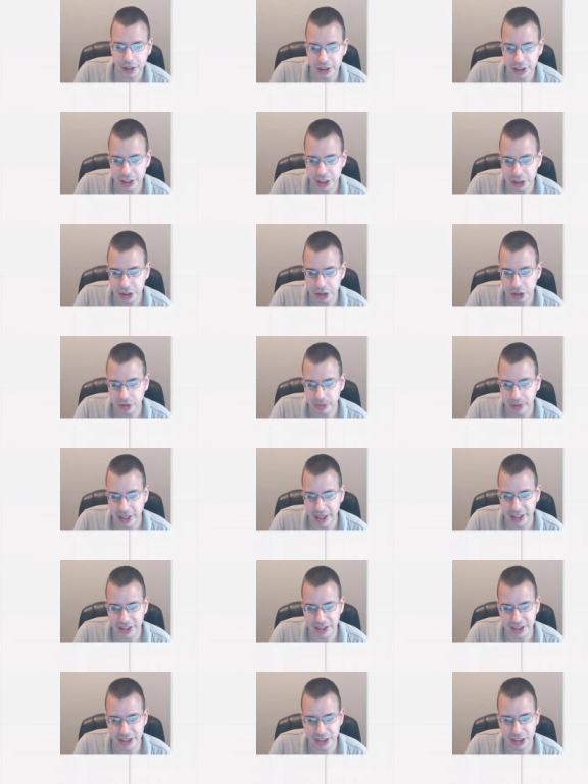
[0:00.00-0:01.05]
T2
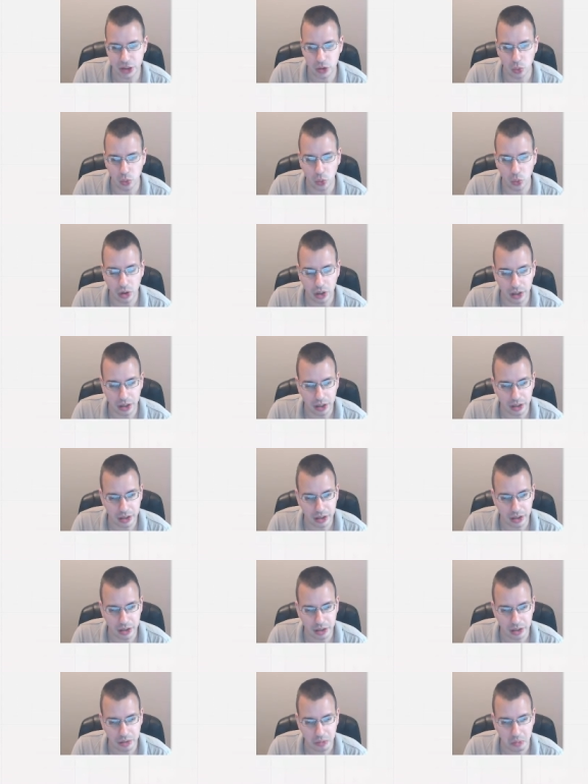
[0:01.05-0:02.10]
minus
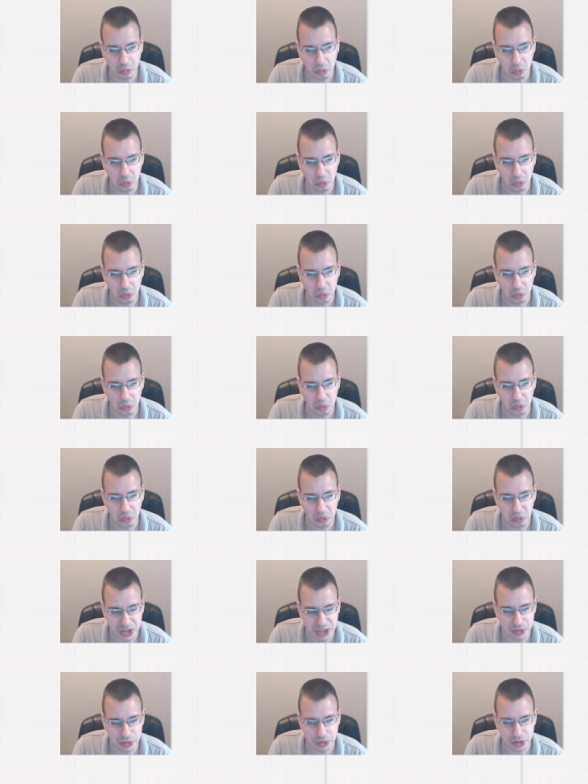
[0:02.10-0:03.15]
T1
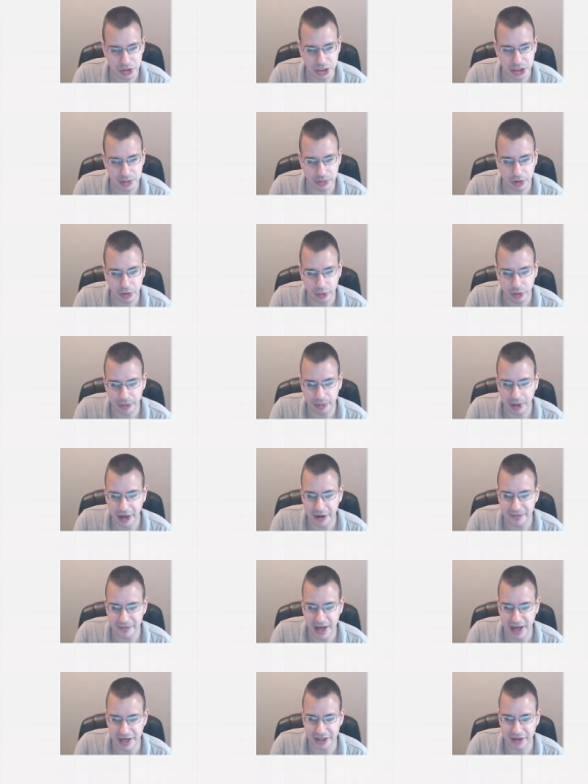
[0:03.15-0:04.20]
seems reasonable. We can probably
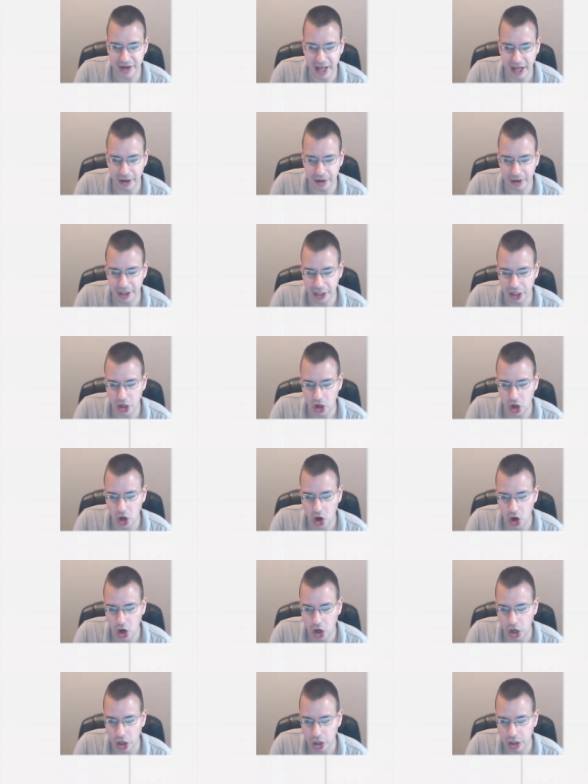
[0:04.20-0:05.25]
factor out an
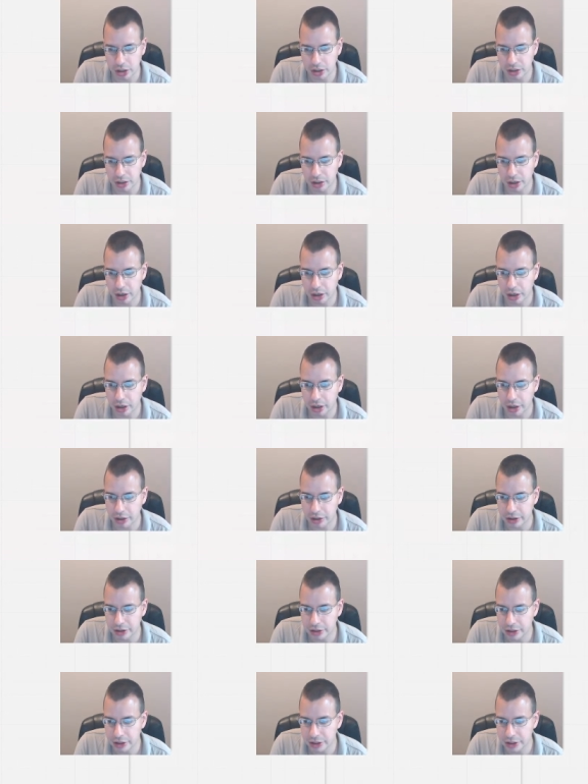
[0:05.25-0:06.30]
R, R
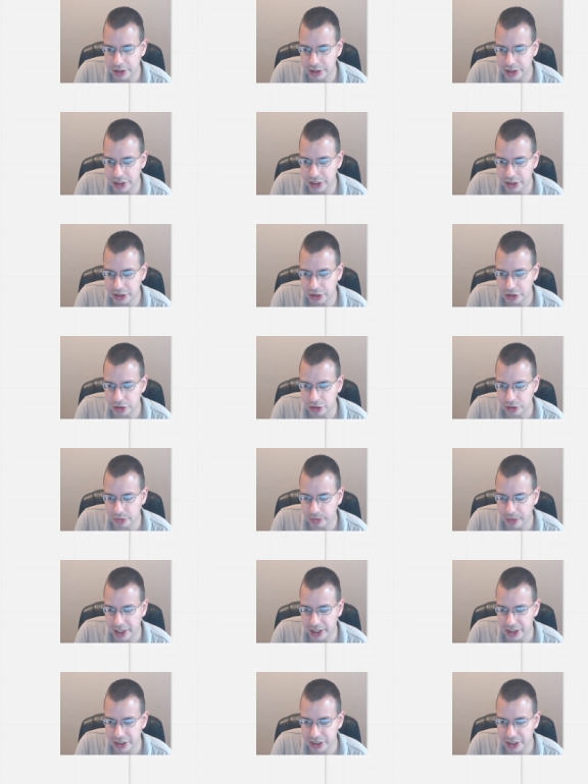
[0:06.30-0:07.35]
T2
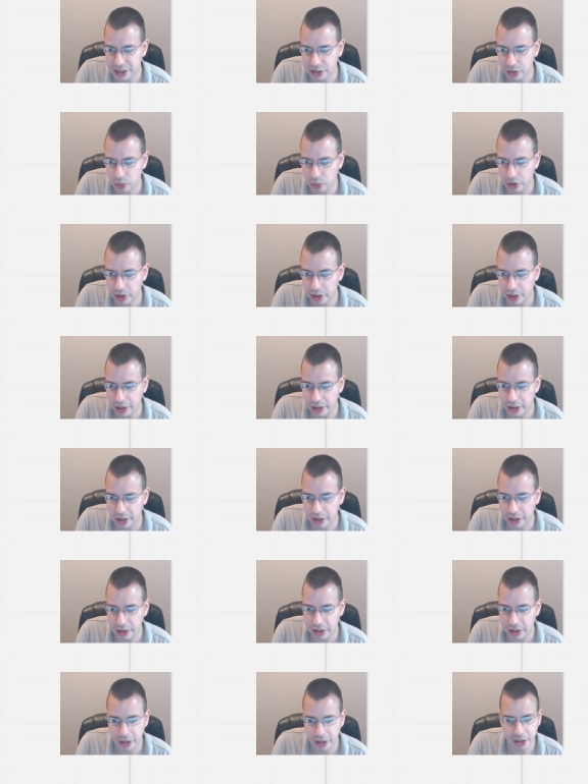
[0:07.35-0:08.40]
minus T1.
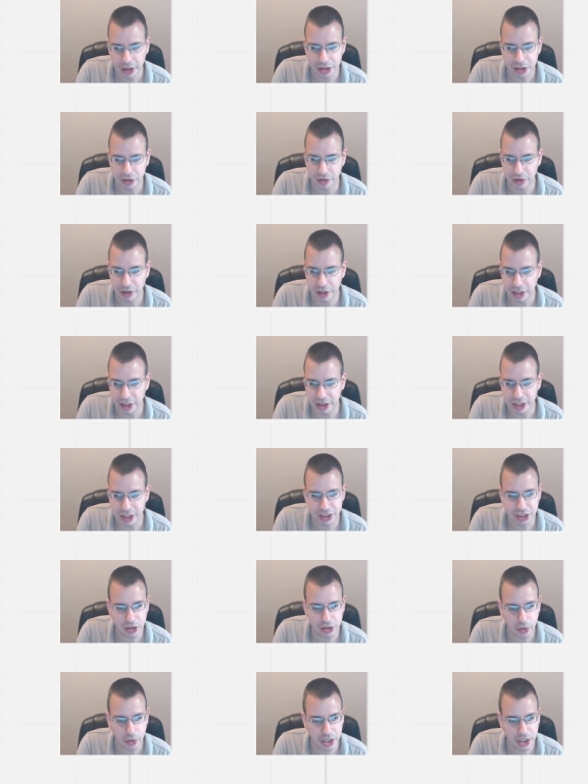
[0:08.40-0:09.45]
So if we look at this
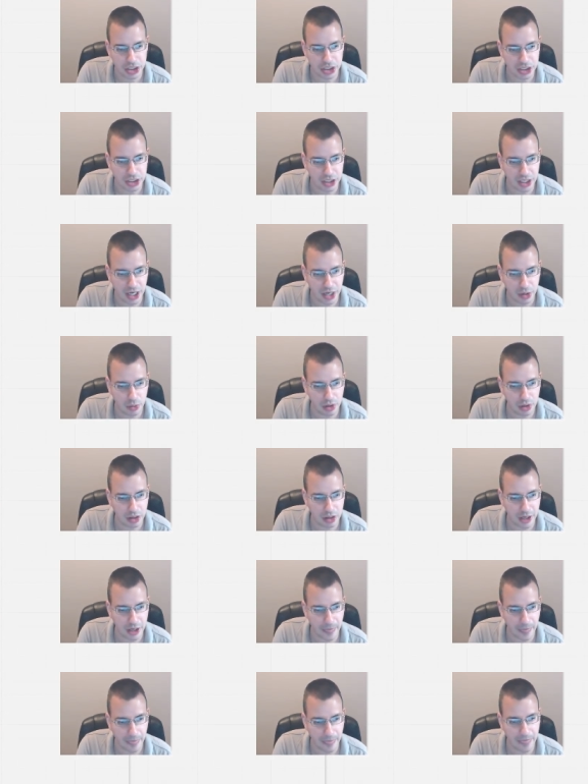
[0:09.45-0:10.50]
equation and we look
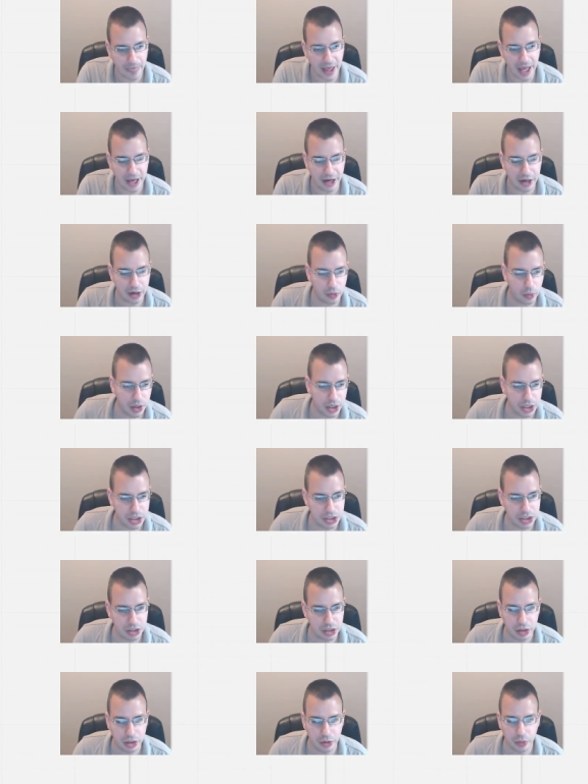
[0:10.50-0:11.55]
at that
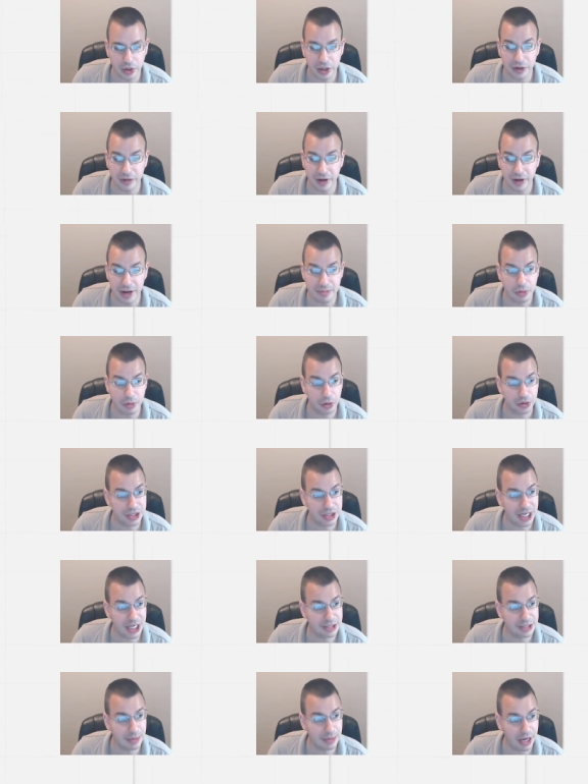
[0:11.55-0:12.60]
equation, we can divide both
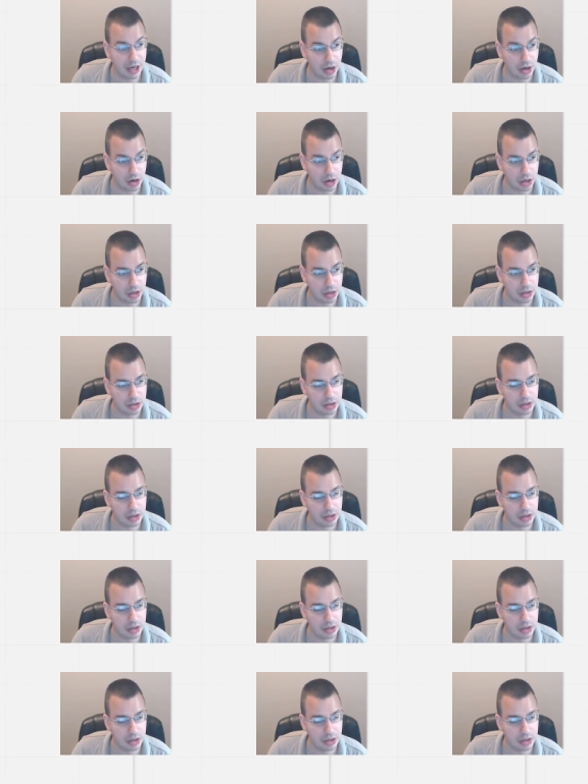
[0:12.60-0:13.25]
sides by R